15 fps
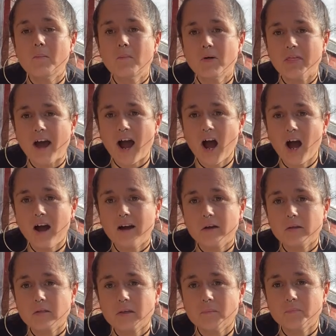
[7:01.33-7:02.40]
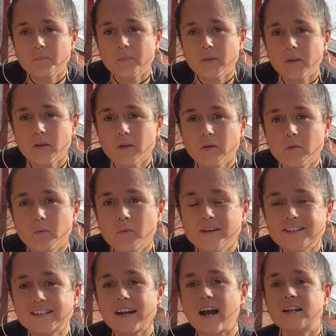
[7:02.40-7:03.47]
Mother Earth, we
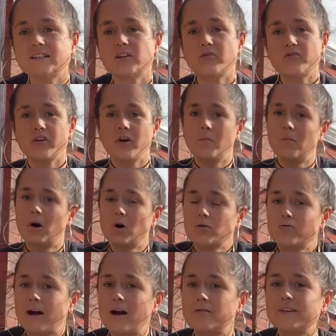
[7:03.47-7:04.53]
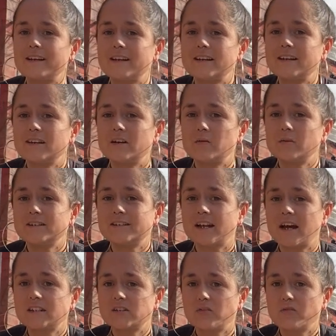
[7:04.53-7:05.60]
start to feel more grounded, we
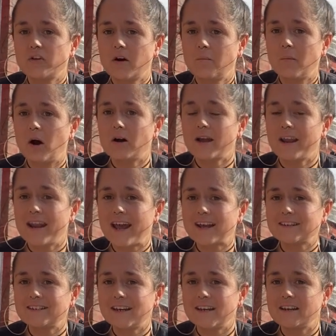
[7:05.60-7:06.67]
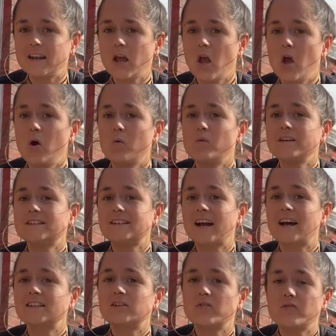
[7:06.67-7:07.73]
start to feel more connected, we
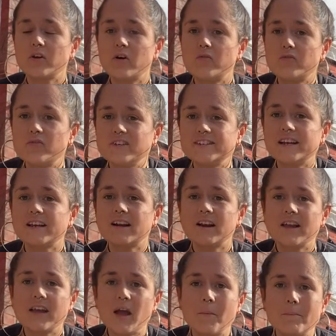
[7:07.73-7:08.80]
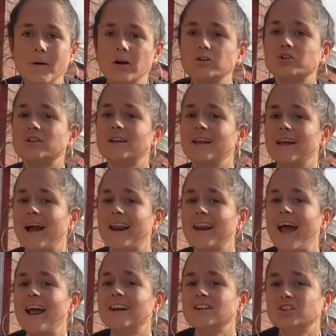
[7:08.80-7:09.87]
start to feel physically, emotionally and
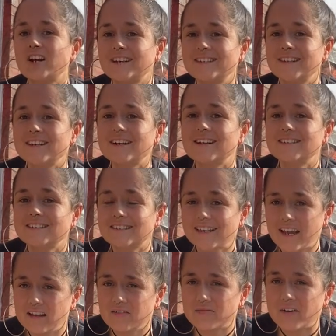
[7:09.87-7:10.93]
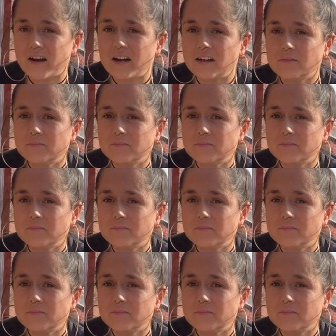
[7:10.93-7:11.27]
energetically safer.